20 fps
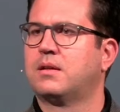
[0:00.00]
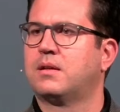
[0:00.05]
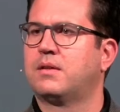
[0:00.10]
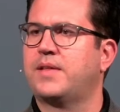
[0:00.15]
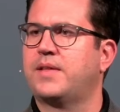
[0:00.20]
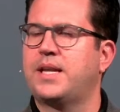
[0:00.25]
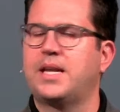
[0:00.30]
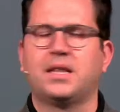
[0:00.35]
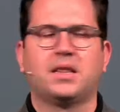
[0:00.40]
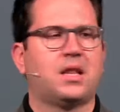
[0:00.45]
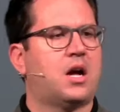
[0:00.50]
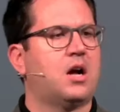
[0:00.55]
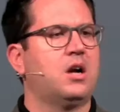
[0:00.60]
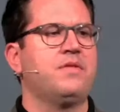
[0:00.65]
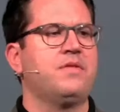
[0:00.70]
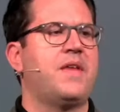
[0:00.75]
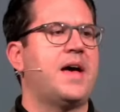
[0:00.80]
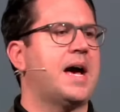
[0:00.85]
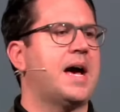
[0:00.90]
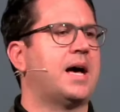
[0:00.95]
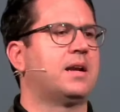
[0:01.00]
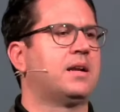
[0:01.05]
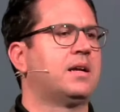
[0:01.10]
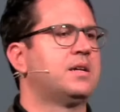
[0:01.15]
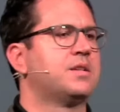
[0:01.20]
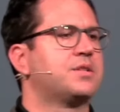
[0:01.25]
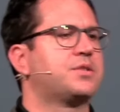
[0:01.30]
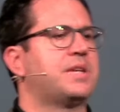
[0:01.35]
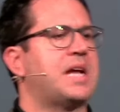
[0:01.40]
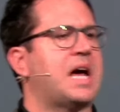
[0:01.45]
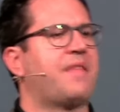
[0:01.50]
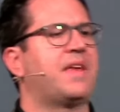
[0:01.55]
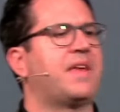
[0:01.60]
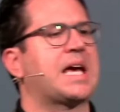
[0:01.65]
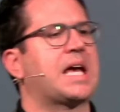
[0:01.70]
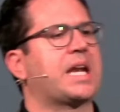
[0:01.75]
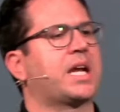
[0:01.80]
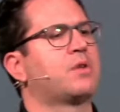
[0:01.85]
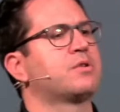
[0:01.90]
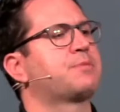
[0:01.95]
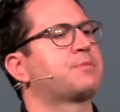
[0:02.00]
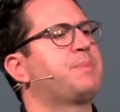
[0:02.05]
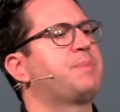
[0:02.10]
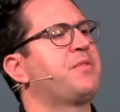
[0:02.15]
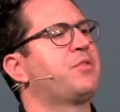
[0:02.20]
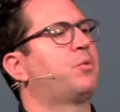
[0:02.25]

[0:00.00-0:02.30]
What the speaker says: They didn't learn that. So now they got to go spend